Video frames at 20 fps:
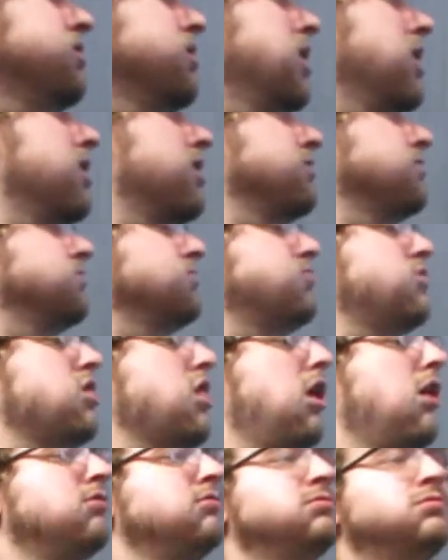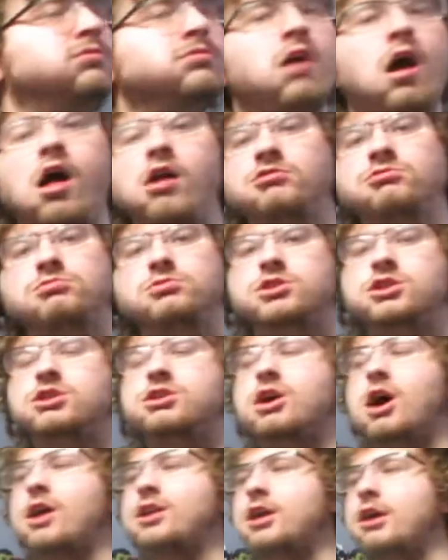like to
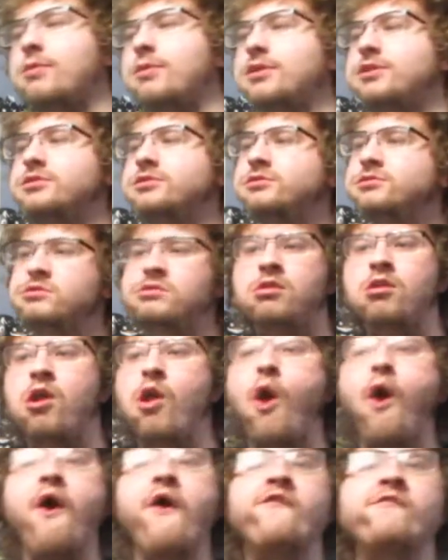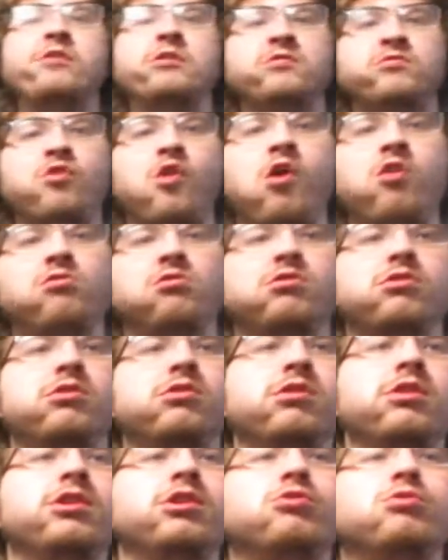shock at it.
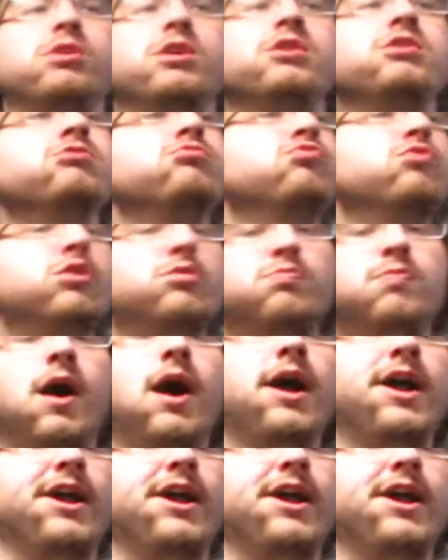Sugar to where you would buy